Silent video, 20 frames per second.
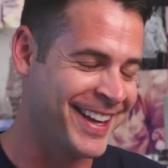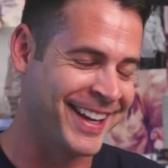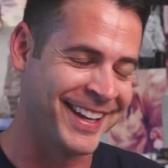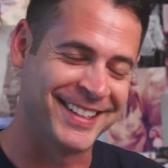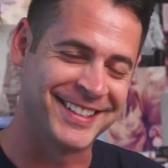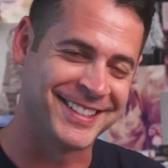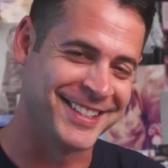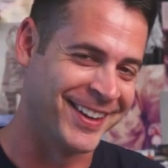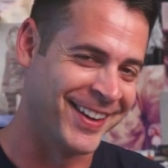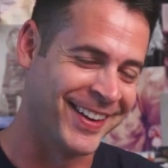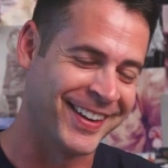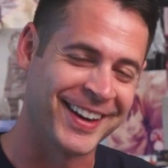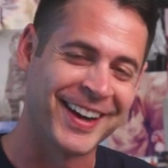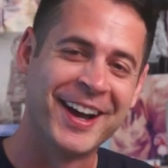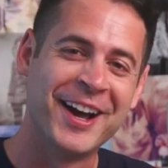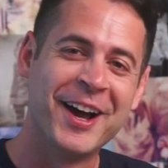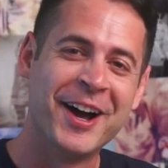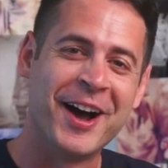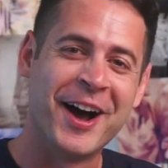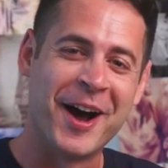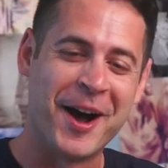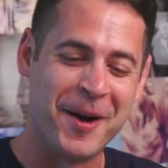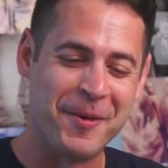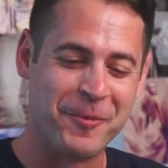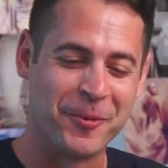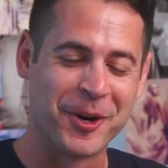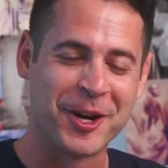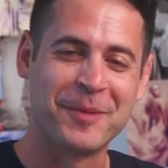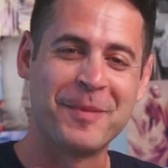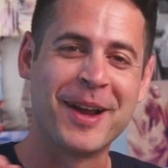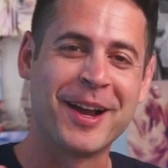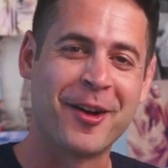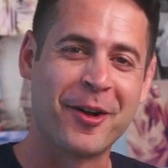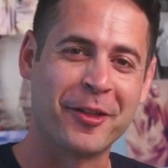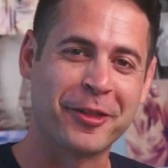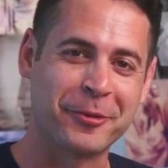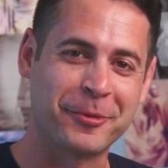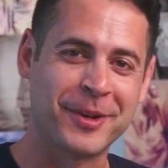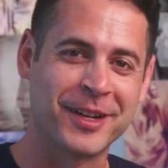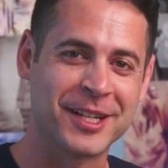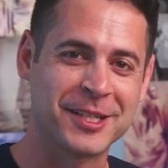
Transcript: can't talk. Um, we're going to make all three